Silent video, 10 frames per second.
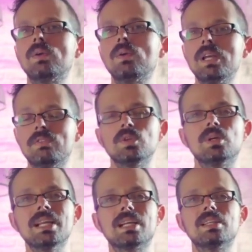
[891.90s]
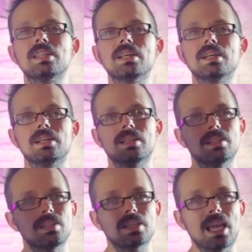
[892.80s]
if you connect the
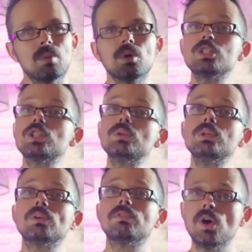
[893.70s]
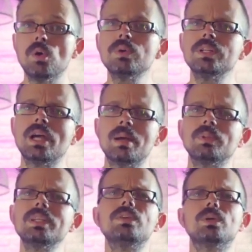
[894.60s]
camera to your phone, I
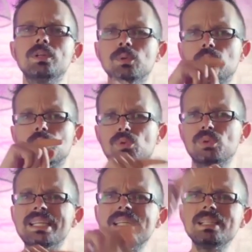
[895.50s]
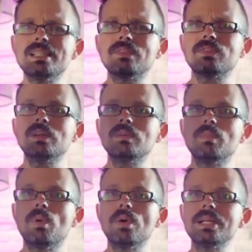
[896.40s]
believe you can do 3 different
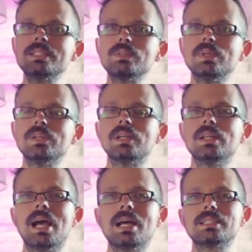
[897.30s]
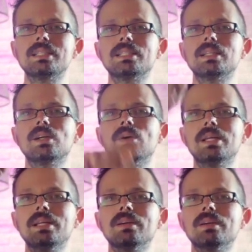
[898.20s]
points where you can ask it to go
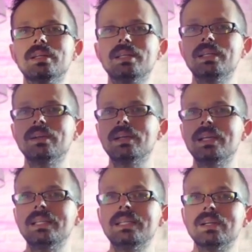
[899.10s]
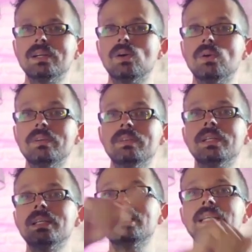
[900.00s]
here, here, and here, or
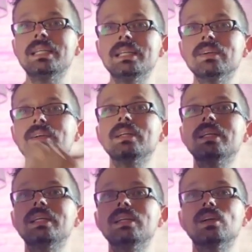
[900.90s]
even here, here,